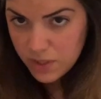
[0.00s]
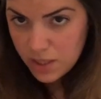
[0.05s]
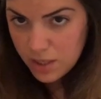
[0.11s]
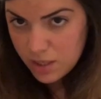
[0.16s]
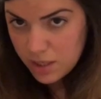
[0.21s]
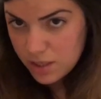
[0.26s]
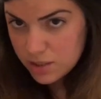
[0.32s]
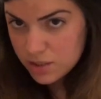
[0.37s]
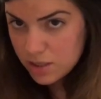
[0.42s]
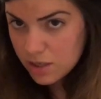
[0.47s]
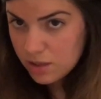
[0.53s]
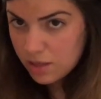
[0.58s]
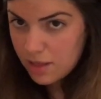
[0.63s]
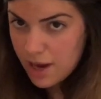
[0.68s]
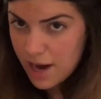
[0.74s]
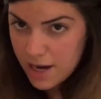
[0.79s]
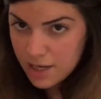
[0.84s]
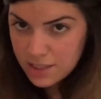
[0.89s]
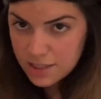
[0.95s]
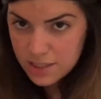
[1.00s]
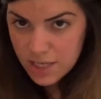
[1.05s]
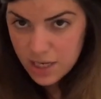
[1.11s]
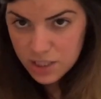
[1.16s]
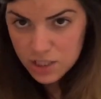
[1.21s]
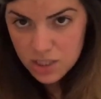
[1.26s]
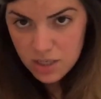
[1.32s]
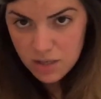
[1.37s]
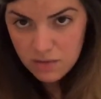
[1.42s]
Here's our last
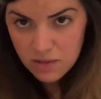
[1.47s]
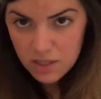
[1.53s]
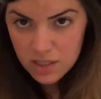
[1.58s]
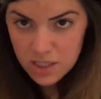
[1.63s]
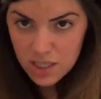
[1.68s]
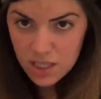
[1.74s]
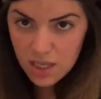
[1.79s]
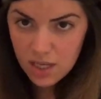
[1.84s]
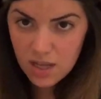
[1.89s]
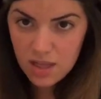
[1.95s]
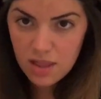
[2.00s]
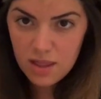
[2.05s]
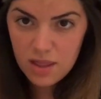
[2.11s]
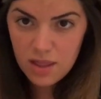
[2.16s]
section of the T.